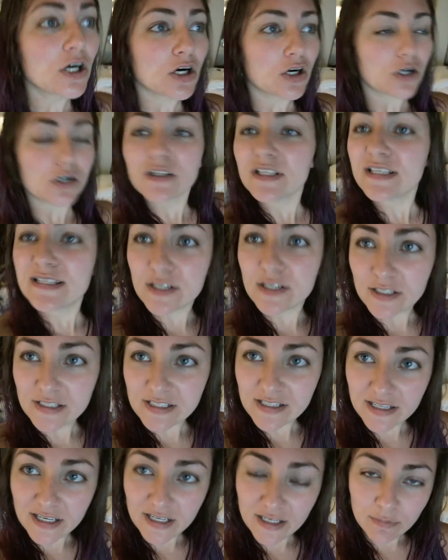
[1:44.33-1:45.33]
early start
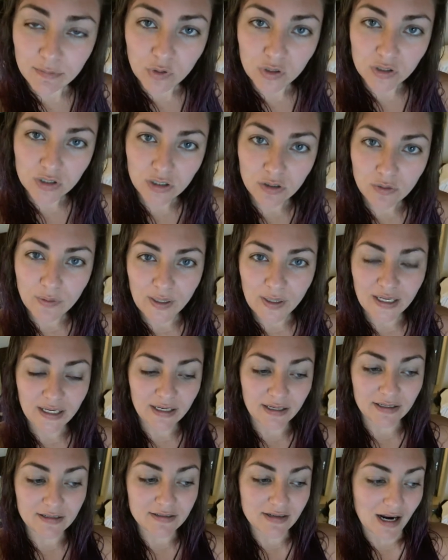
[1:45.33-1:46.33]
to the day tomorrow
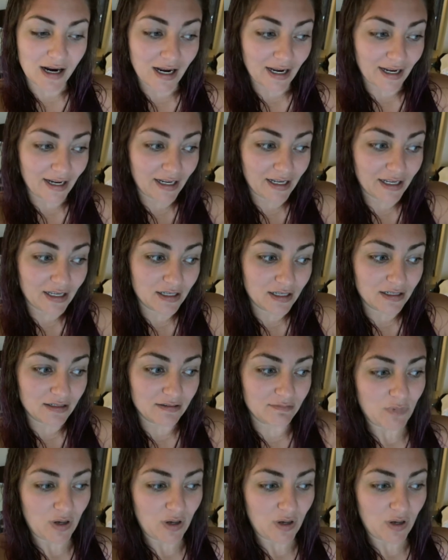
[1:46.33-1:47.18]
and I